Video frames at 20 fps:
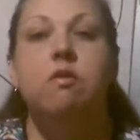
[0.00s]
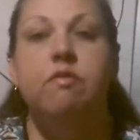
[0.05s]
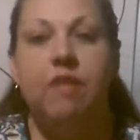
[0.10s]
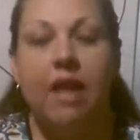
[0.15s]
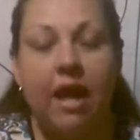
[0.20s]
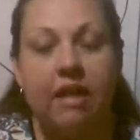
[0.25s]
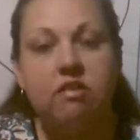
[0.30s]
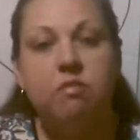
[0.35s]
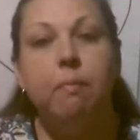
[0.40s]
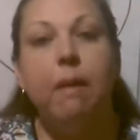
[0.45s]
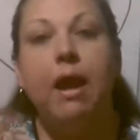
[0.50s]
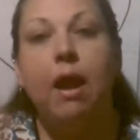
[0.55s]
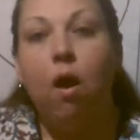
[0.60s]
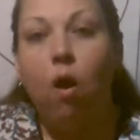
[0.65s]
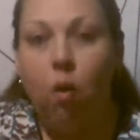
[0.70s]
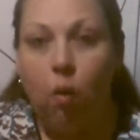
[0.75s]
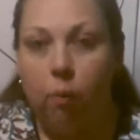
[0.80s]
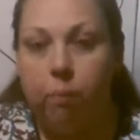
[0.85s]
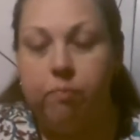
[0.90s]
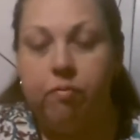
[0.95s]
That's my
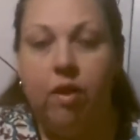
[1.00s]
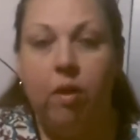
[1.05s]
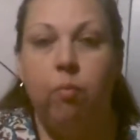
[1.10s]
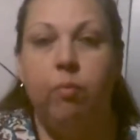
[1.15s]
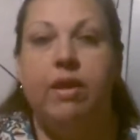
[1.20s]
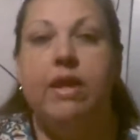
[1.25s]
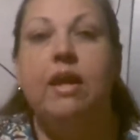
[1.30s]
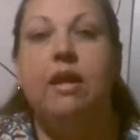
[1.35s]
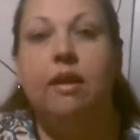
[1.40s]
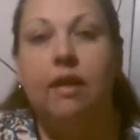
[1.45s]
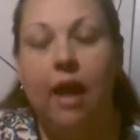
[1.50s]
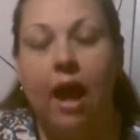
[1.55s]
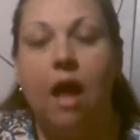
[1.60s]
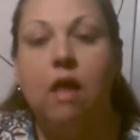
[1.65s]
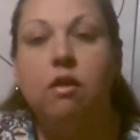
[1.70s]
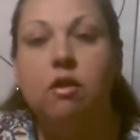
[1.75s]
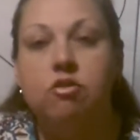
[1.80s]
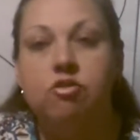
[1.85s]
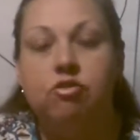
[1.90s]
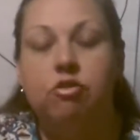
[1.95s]
hope, that we
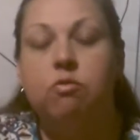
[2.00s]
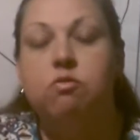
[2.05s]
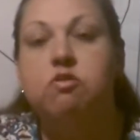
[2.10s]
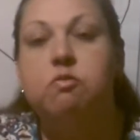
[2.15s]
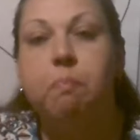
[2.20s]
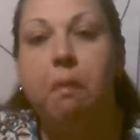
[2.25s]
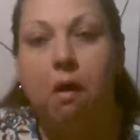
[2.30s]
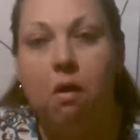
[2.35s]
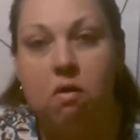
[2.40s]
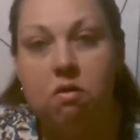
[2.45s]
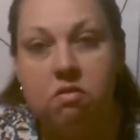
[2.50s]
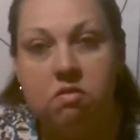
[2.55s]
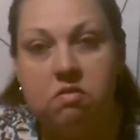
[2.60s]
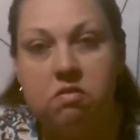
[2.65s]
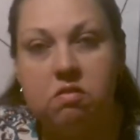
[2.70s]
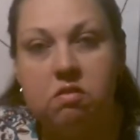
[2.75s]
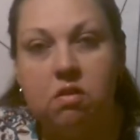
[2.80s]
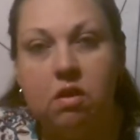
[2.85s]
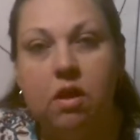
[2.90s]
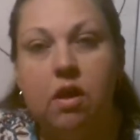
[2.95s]
acknowledge those
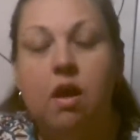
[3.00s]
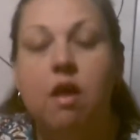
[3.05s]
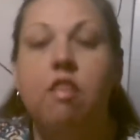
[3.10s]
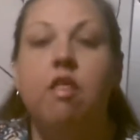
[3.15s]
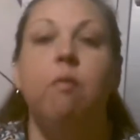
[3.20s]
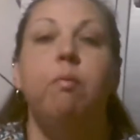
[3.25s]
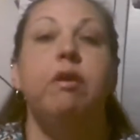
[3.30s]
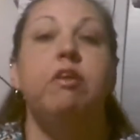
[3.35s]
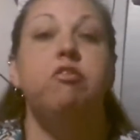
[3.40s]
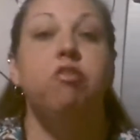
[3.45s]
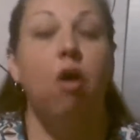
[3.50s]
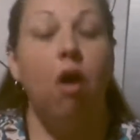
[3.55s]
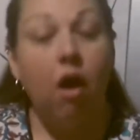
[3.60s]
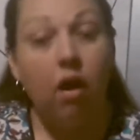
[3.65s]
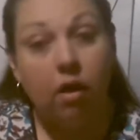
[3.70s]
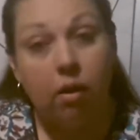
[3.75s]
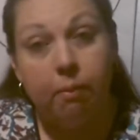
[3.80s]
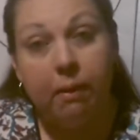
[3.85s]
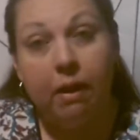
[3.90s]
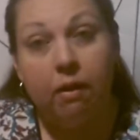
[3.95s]
parts, that we
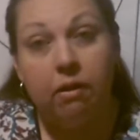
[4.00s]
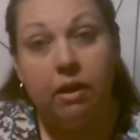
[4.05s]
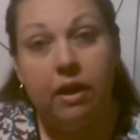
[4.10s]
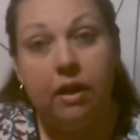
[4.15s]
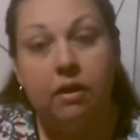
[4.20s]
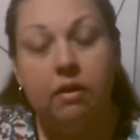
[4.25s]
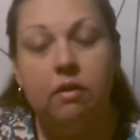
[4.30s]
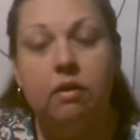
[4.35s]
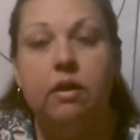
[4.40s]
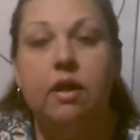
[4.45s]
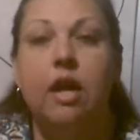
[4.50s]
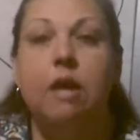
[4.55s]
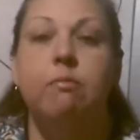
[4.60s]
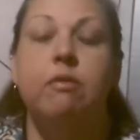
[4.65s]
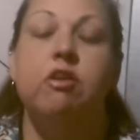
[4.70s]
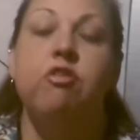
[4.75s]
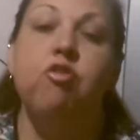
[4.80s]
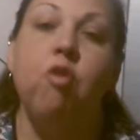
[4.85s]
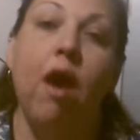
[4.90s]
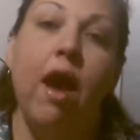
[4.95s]
talk about it, and
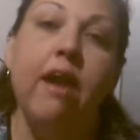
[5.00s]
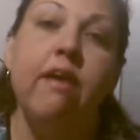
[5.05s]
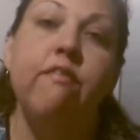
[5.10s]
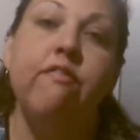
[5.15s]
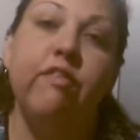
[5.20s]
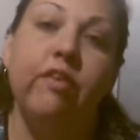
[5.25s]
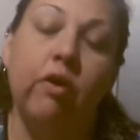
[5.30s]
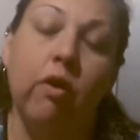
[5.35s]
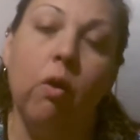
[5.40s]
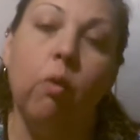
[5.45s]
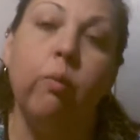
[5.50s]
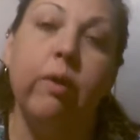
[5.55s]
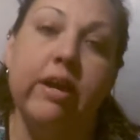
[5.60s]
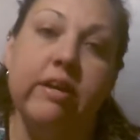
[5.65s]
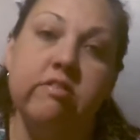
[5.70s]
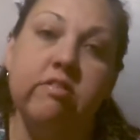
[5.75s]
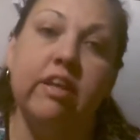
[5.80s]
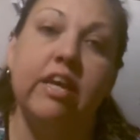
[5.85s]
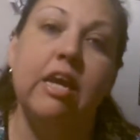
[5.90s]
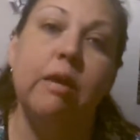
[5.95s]
we try to figure out
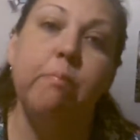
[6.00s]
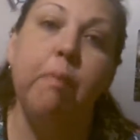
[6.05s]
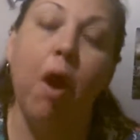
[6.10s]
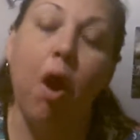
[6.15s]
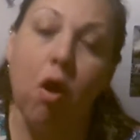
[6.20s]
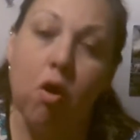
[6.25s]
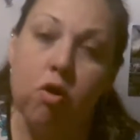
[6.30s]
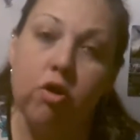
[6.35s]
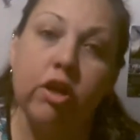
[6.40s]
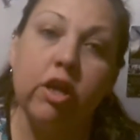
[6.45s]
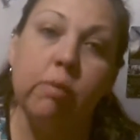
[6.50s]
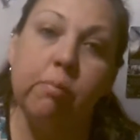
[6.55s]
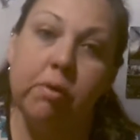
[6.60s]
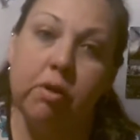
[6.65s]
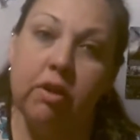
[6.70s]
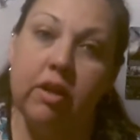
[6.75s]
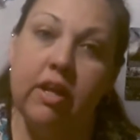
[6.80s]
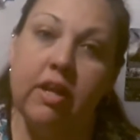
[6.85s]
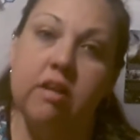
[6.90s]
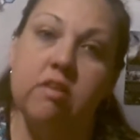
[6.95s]
ways to keep our
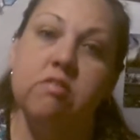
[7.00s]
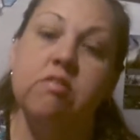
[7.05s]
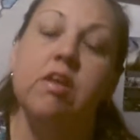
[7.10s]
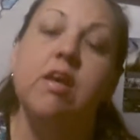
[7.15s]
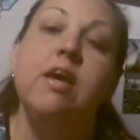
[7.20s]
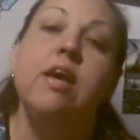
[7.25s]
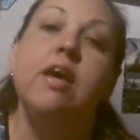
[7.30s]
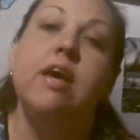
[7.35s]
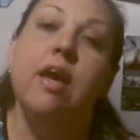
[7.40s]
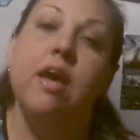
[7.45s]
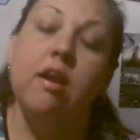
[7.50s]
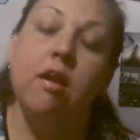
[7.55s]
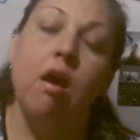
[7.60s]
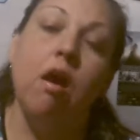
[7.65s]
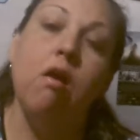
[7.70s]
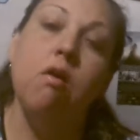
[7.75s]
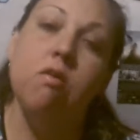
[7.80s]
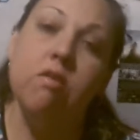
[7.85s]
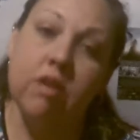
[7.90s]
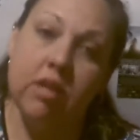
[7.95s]
communities and
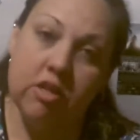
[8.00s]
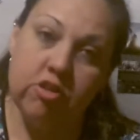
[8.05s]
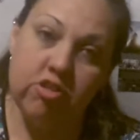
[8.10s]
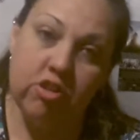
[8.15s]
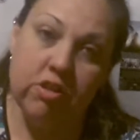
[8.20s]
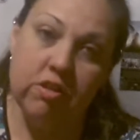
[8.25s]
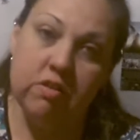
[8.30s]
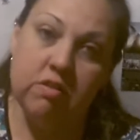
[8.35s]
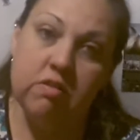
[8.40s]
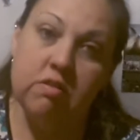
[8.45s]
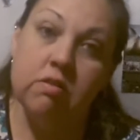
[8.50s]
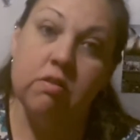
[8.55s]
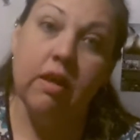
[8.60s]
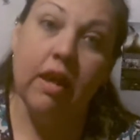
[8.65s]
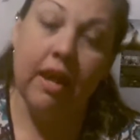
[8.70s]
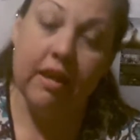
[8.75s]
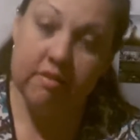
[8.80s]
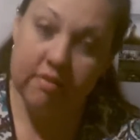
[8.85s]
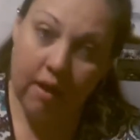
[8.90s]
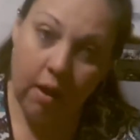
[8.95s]
our niches
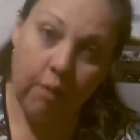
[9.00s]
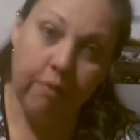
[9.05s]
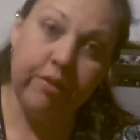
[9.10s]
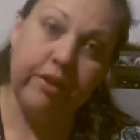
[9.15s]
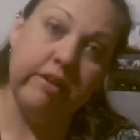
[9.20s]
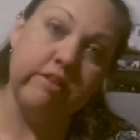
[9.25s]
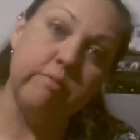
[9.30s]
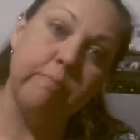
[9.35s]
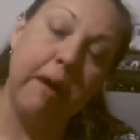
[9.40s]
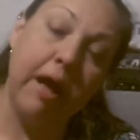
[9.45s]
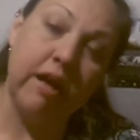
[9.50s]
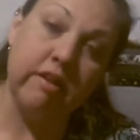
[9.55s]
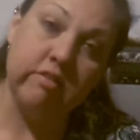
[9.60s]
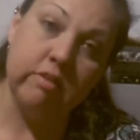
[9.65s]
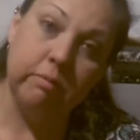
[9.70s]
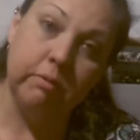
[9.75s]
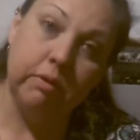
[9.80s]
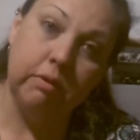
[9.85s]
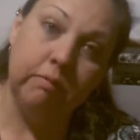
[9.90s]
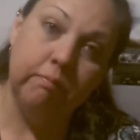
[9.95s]
as healthy as
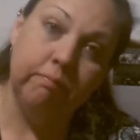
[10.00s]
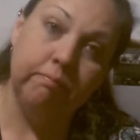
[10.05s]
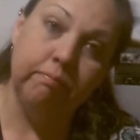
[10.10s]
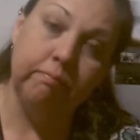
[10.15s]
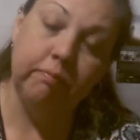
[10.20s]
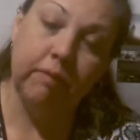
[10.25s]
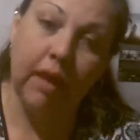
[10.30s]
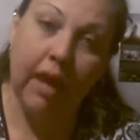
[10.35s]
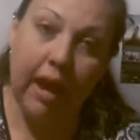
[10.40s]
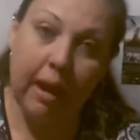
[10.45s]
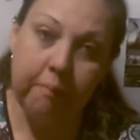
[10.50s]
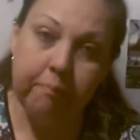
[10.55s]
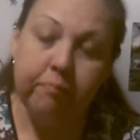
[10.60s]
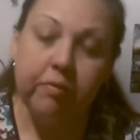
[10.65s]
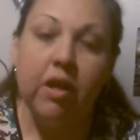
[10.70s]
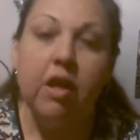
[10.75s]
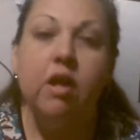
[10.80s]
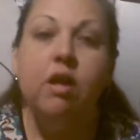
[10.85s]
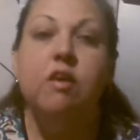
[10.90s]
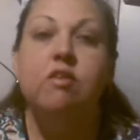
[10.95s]
possible. Okay?
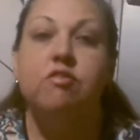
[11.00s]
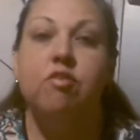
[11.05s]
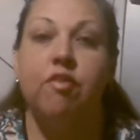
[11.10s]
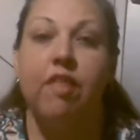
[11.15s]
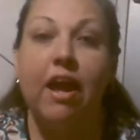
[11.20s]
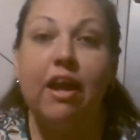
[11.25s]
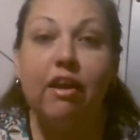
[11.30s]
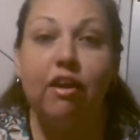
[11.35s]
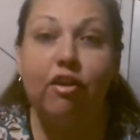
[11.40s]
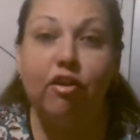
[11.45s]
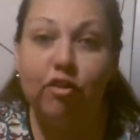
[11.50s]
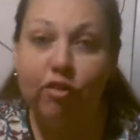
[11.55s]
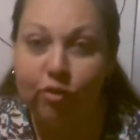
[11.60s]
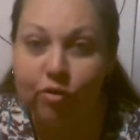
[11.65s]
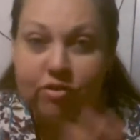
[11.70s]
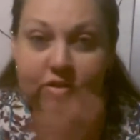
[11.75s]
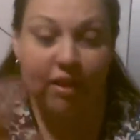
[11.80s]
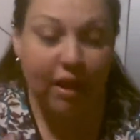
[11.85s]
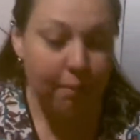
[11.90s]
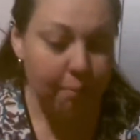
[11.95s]
So that
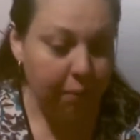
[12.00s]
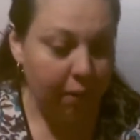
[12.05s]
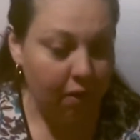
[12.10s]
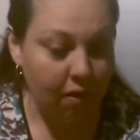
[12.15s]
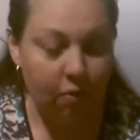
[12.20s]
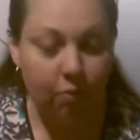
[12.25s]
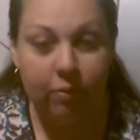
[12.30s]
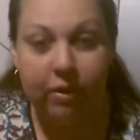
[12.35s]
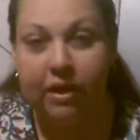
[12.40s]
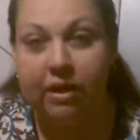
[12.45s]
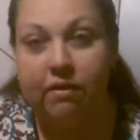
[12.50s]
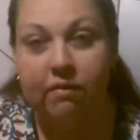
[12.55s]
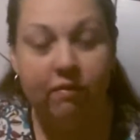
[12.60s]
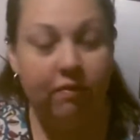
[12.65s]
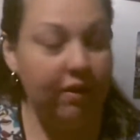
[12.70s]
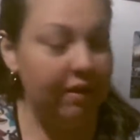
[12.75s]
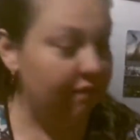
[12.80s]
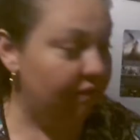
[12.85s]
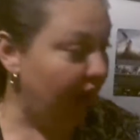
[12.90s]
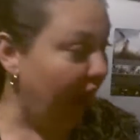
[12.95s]
concludes that part.
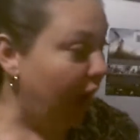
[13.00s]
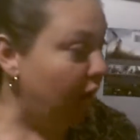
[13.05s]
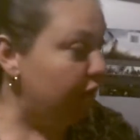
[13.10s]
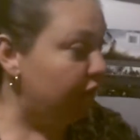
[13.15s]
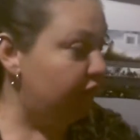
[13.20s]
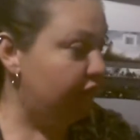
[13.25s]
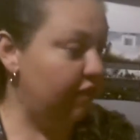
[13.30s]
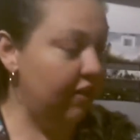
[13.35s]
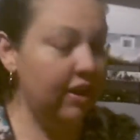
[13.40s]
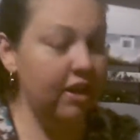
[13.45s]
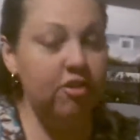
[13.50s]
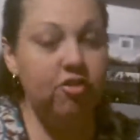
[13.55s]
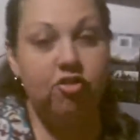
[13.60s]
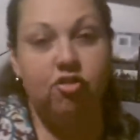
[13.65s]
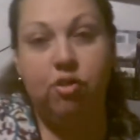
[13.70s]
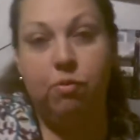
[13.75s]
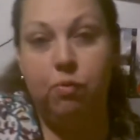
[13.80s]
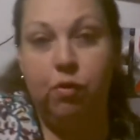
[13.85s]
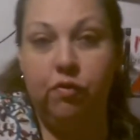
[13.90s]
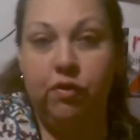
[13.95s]
We've now
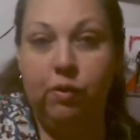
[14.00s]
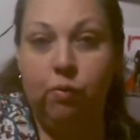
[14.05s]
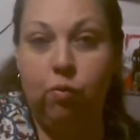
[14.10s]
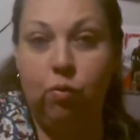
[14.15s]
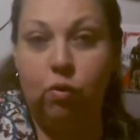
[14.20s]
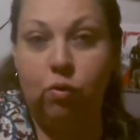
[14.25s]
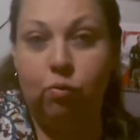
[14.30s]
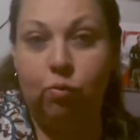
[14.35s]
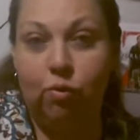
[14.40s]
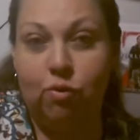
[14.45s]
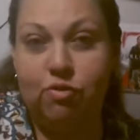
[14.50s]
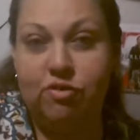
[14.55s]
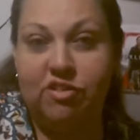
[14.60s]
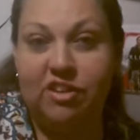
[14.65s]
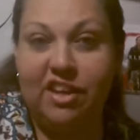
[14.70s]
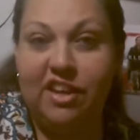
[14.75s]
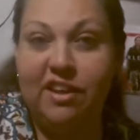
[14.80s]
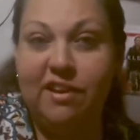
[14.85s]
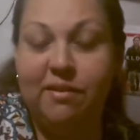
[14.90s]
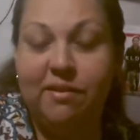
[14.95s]
finished the movie World War
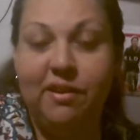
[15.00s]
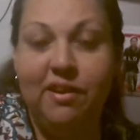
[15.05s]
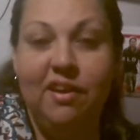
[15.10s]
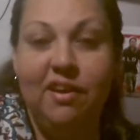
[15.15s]
Z.